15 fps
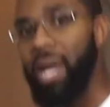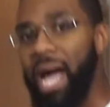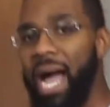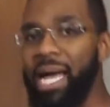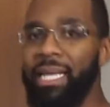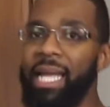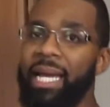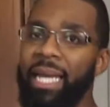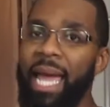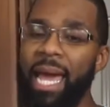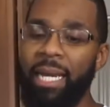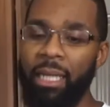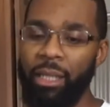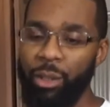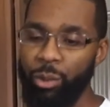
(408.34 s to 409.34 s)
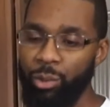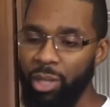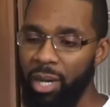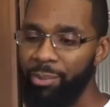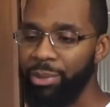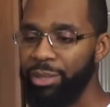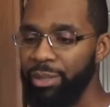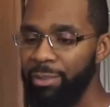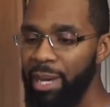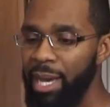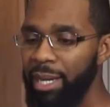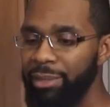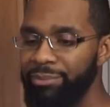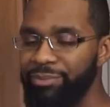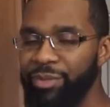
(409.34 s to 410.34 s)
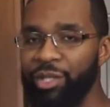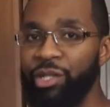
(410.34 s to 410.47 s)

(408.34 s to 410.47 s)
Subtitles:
I like adding cucumber to mine.